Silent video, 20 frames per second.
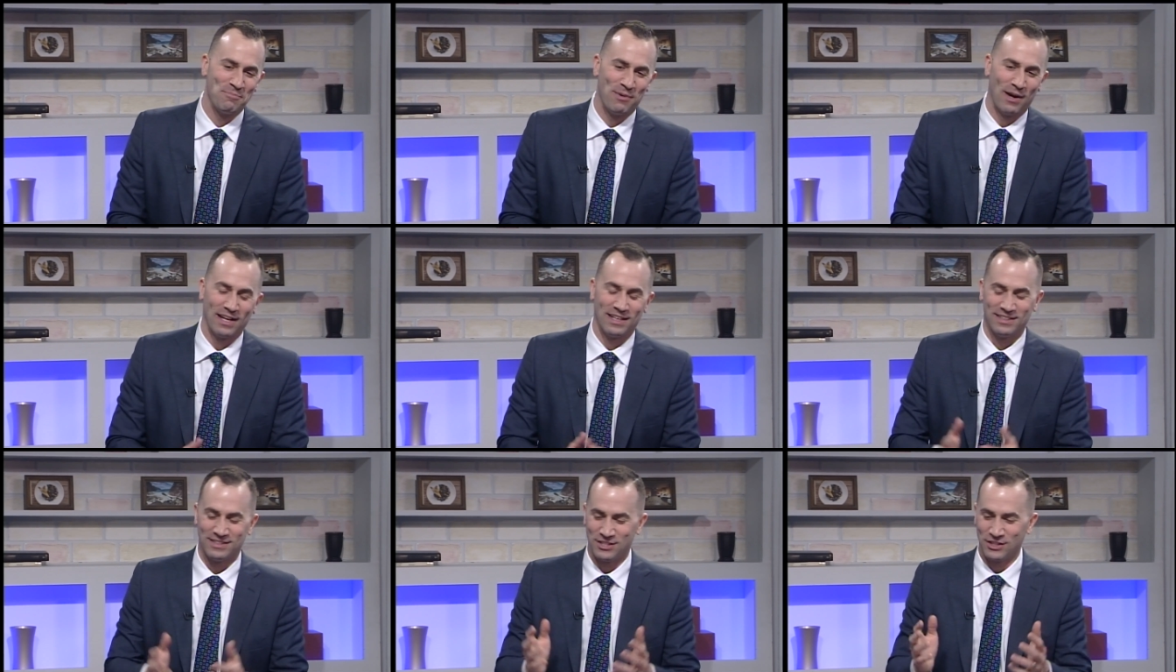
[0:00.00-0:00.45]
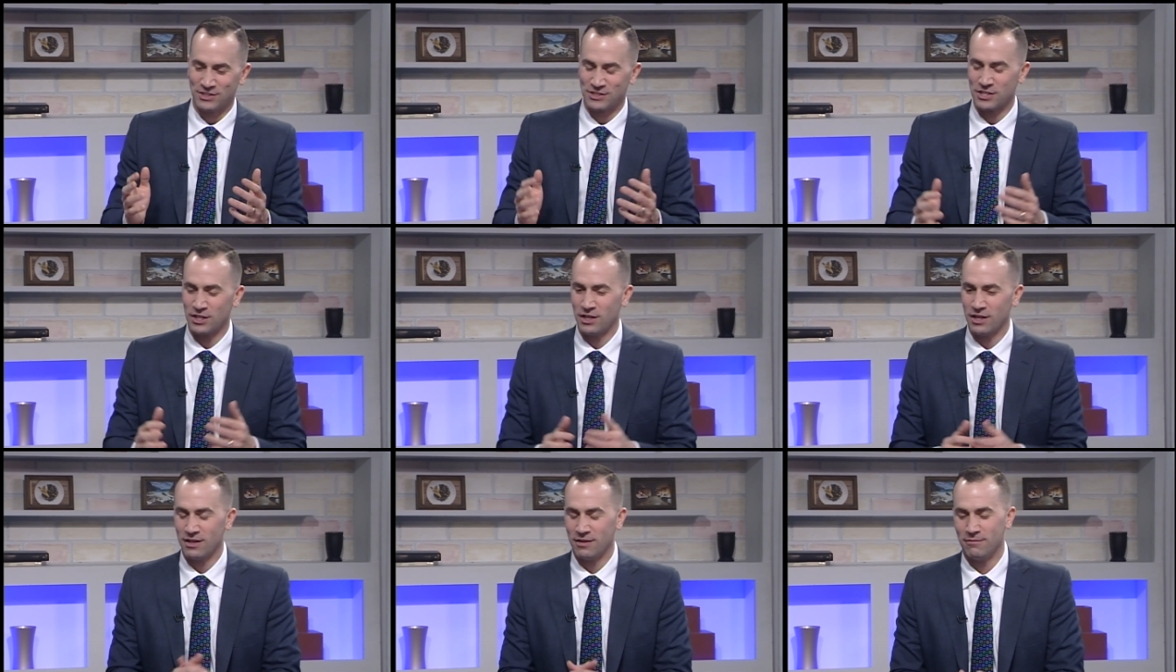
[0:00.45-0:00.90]
But just
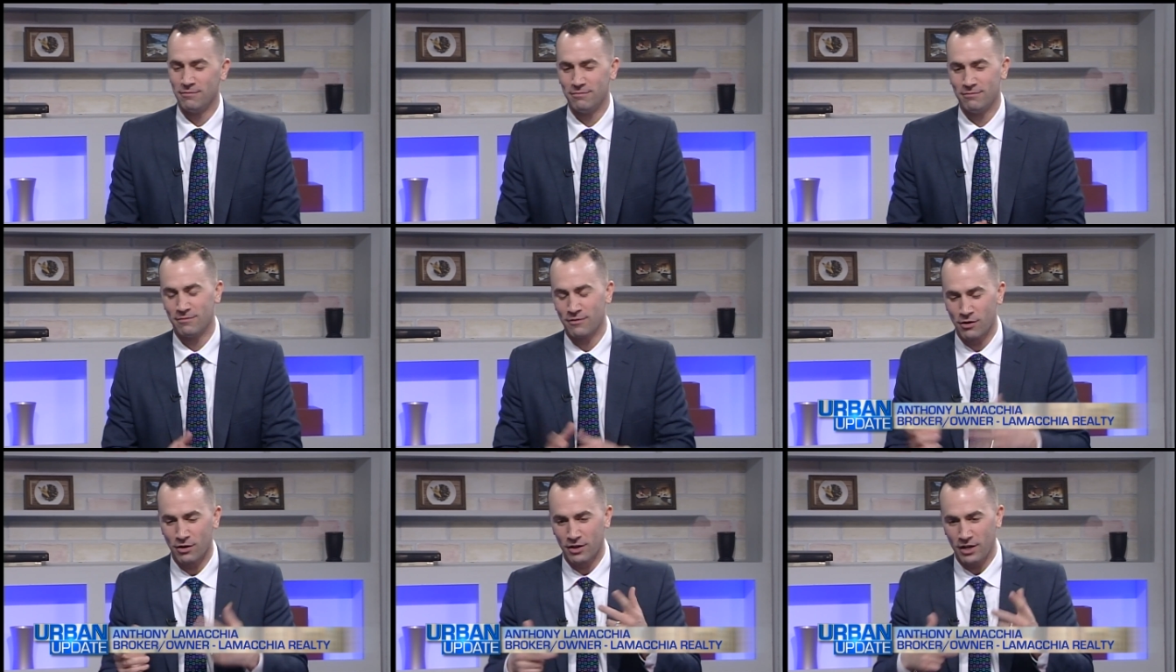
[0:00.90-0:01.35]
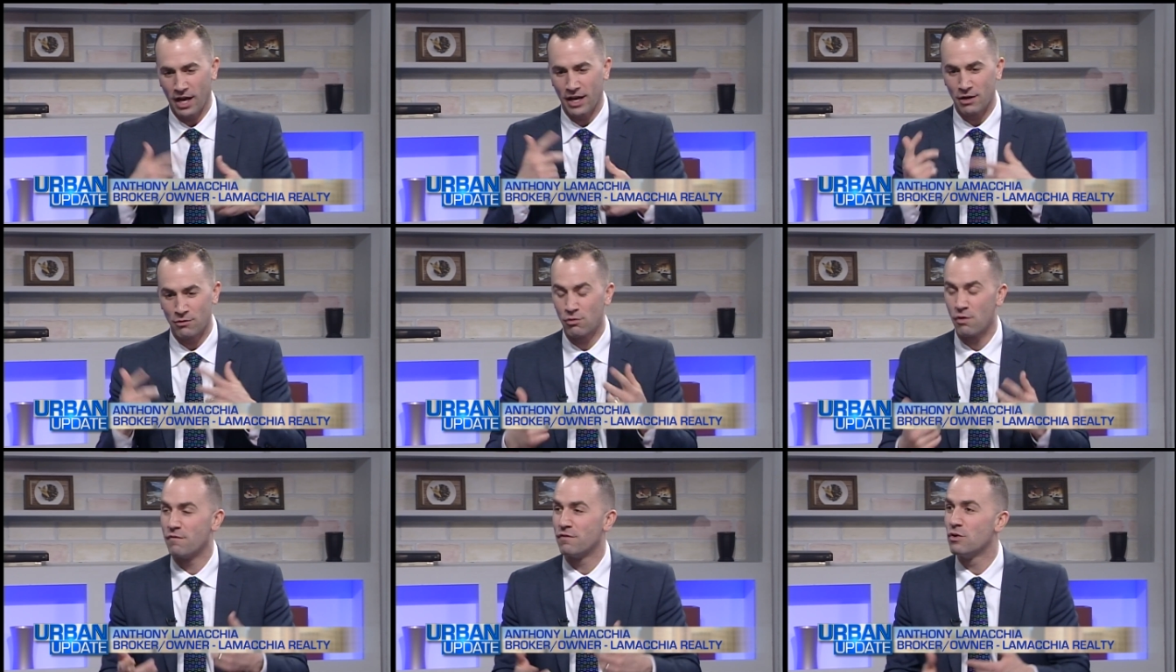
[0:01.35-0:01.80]
to kind
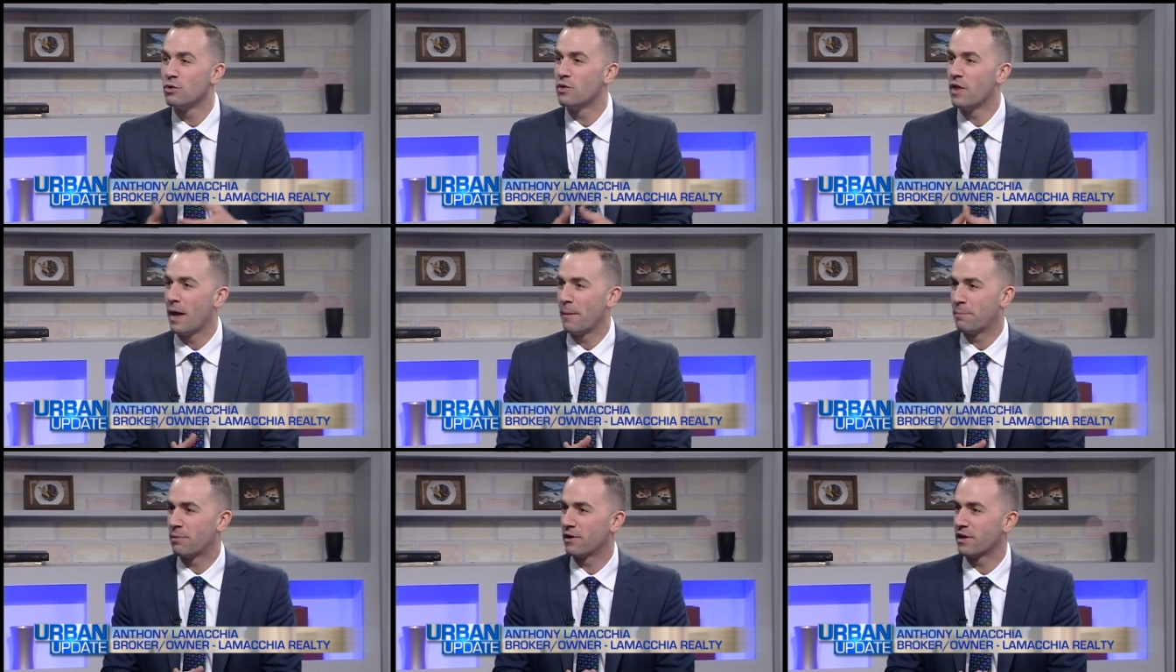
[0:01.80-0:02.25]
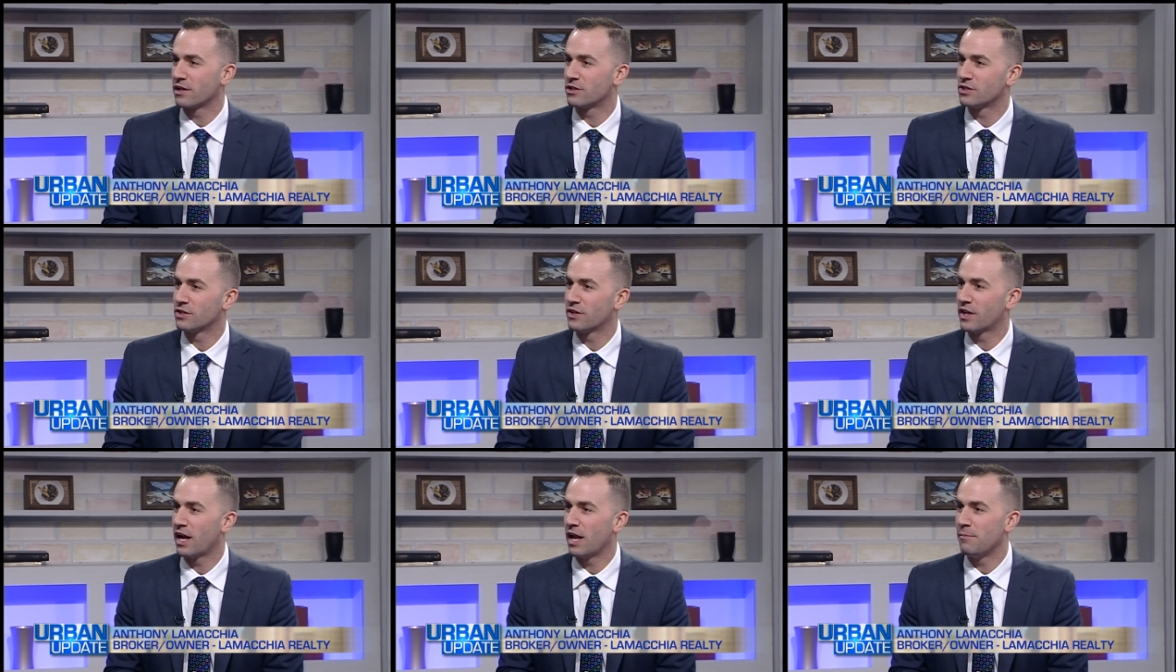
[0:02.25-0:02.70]
of review that
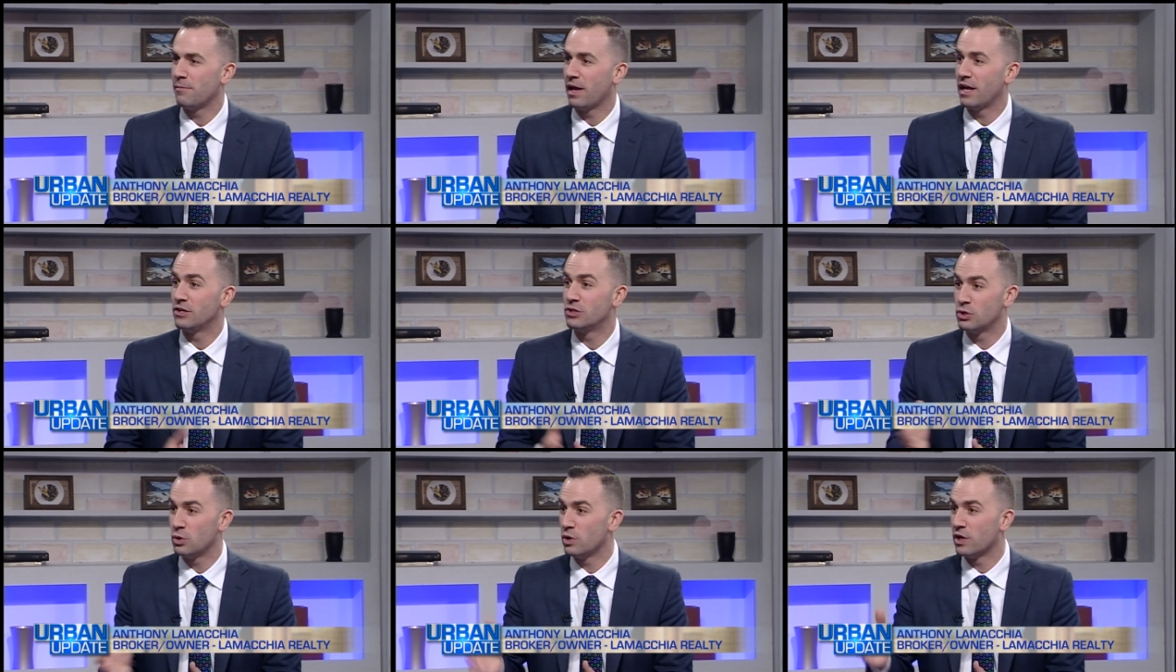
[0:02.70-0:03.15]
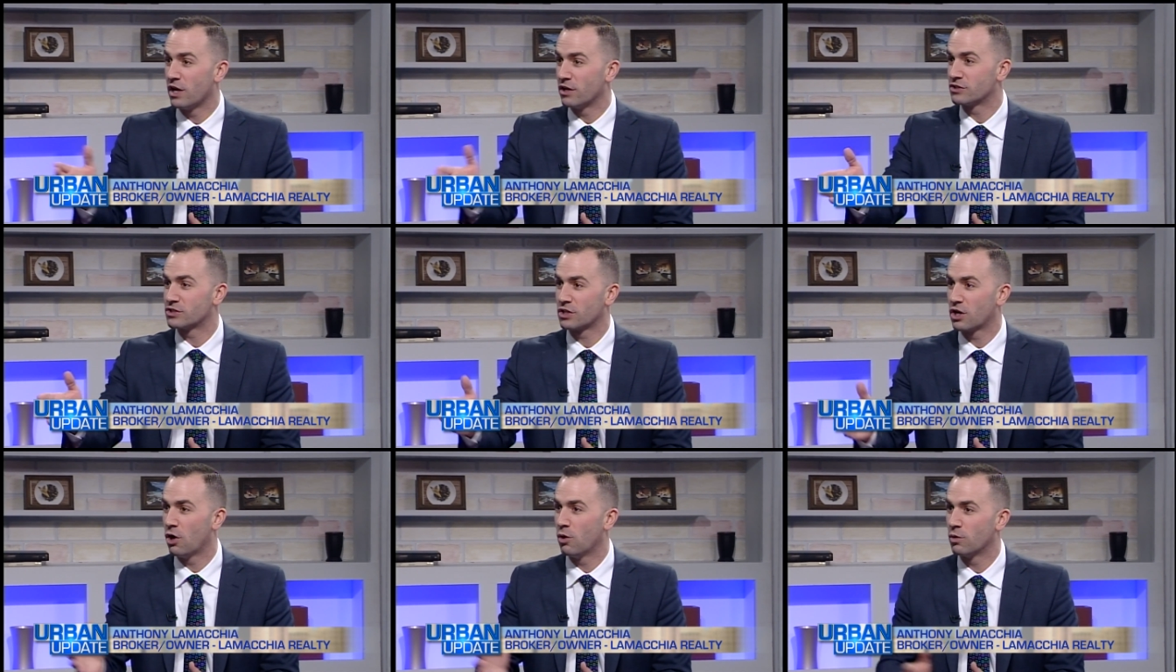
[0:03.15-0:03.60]
prediction that I made 2 years
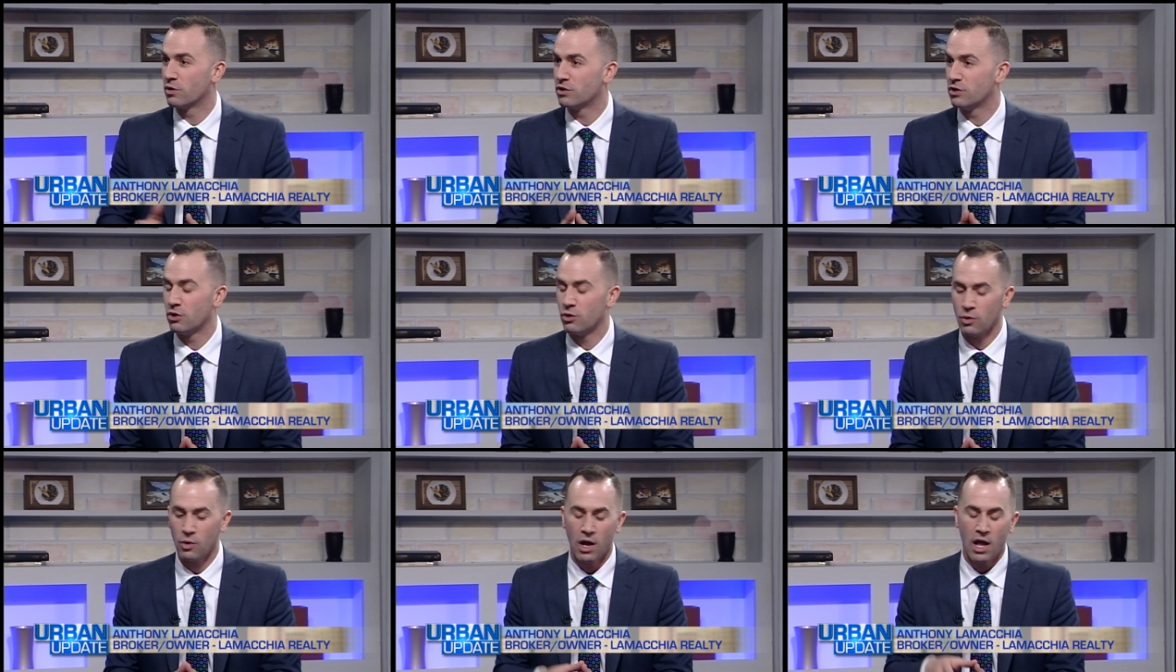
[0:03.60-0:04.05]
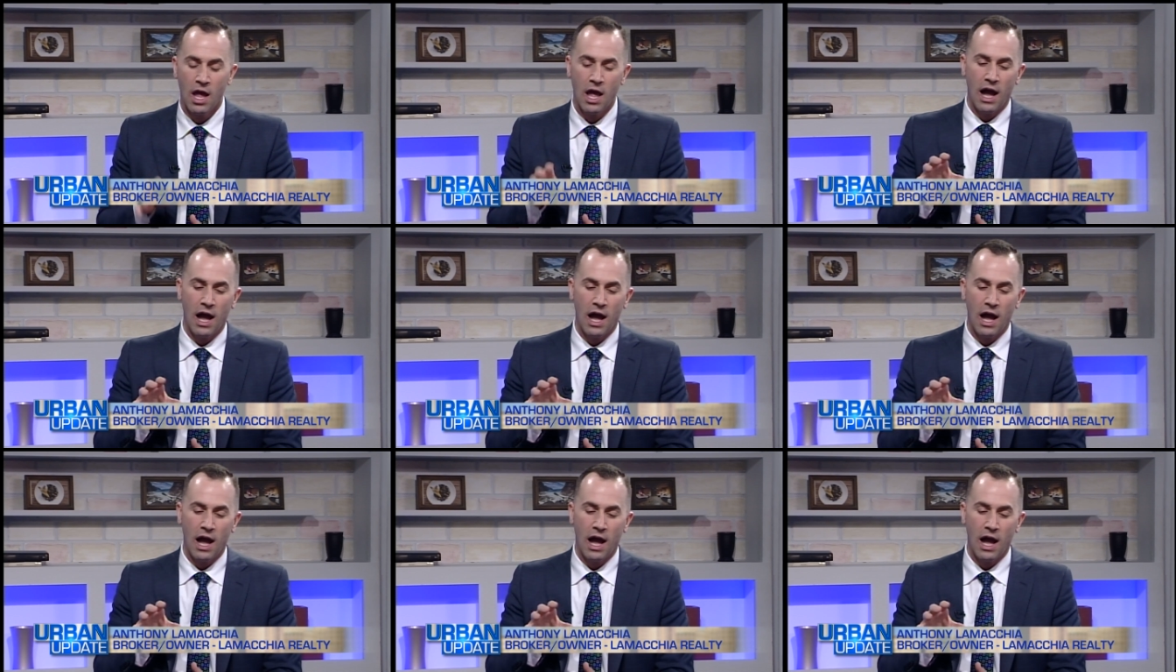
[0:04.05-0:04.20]
ago with you,